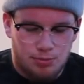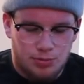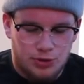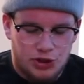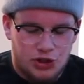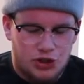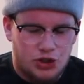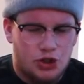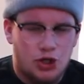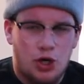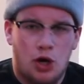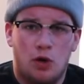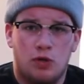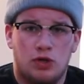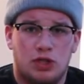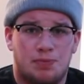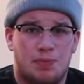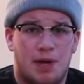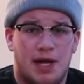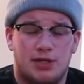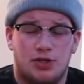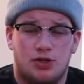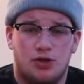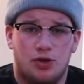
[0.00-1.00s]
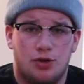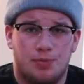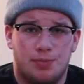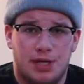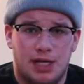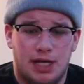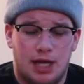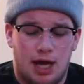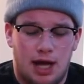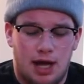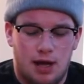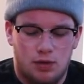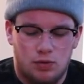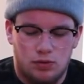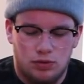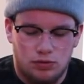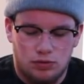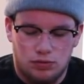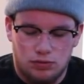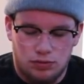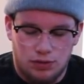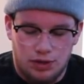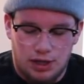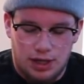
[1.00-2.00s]
so special to me. I
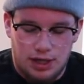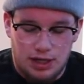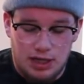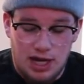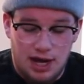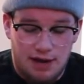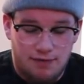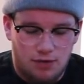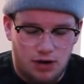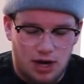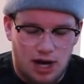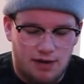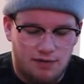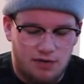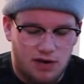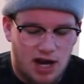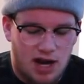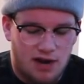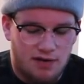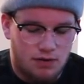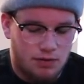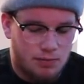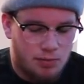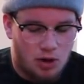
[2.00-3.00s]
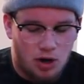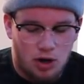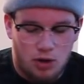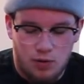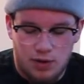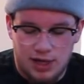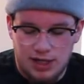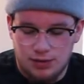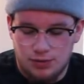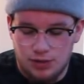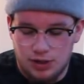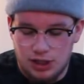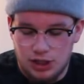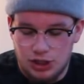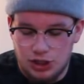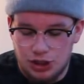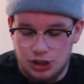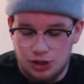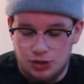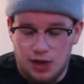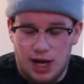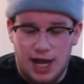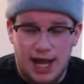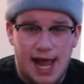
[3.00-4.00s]
will never ever part ways with this
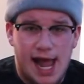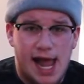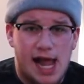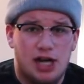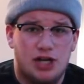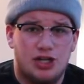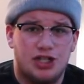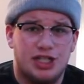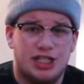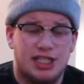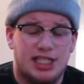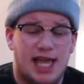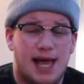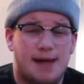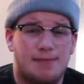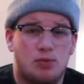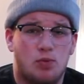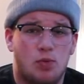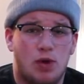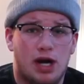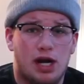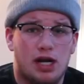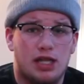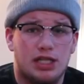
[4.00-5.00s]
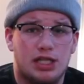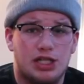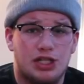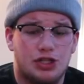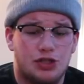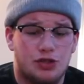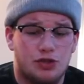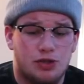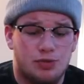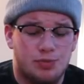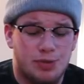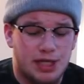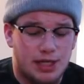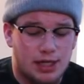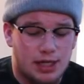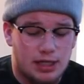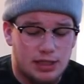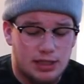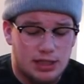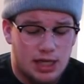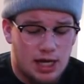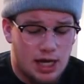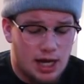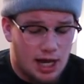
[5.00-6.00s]
shoe. I actually stopped wearing these shoes
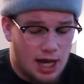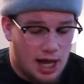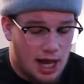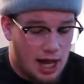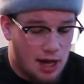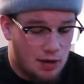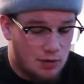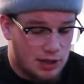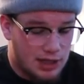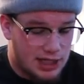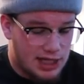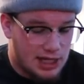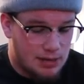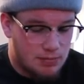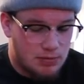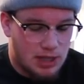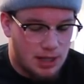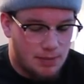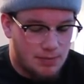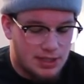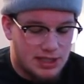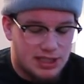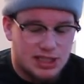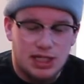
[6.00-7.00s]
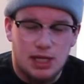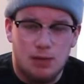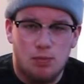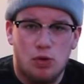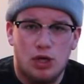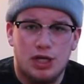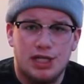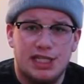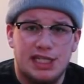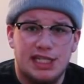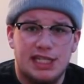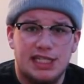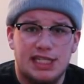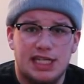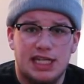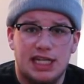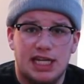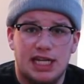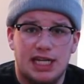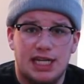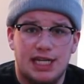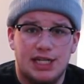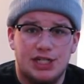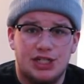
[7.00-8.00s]
because I want to keep them in somewhat decent
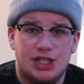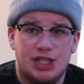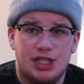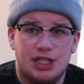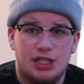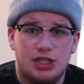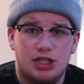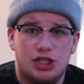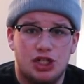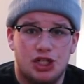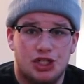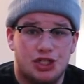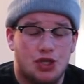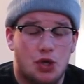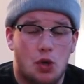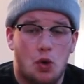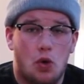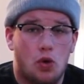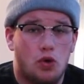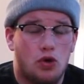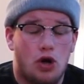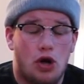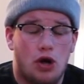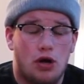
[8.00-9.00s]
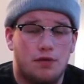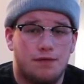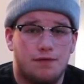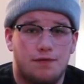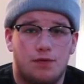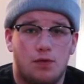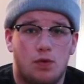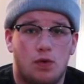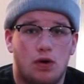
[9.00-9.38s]
condition just to hold on